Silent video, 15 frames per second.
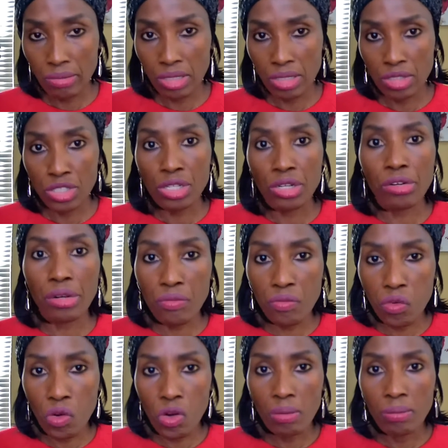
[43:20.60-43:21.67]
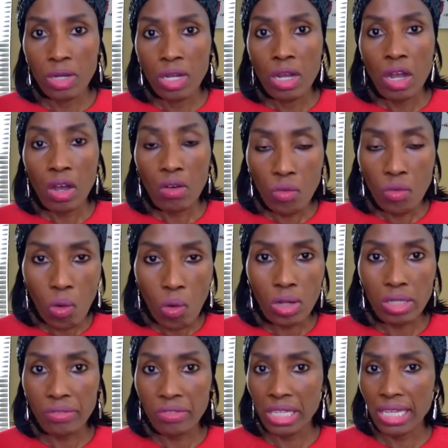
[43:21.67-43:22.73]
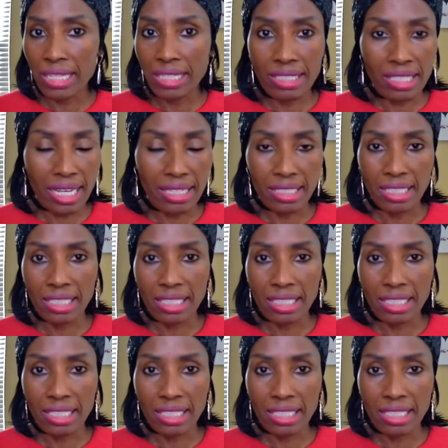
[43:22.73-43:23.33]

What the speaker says: a secret form of all of the insights,